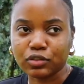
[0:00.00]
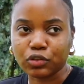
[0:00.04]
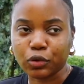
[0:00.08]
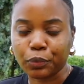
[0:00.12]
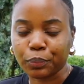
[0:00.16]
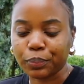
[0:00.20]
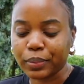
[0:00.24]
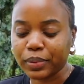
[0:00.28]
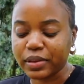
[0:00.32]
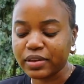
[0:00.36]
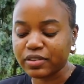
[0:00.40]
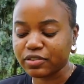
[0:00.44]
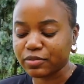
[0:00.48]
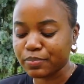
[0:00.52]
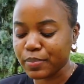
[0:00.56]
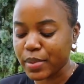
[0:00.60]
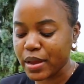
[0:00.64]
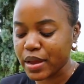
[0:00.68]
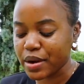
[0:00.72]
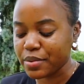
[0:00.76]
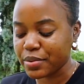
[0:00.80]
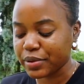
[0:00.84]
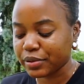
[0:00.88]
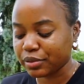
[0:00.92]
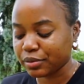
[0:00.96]
so please
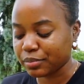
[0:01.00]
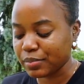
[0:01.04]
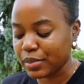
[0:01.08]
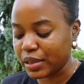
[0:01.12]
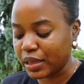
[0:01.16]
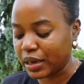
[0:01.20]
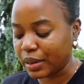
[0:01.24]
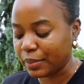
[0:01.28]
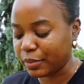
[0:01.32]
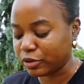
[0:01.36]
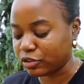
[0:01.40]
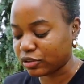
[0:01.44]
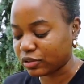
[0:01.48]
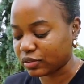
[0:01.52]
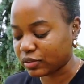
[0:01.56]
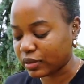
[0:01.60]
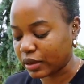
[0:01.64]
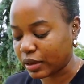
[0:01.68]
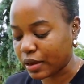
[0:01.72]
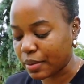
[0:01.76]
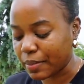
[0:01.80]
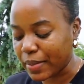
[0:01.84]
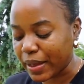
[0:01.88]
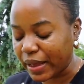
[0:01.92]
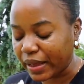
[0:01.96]
bear with me. Let me just
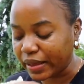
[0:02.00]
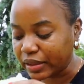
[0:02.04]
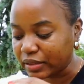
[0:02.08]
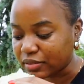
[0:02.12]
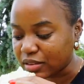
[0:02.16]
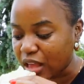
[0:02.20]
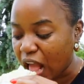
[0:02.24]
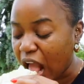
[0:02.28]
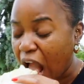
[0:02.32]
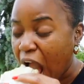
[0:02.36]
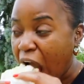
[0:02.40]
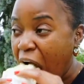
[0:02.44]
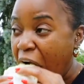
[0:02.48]
take a bite.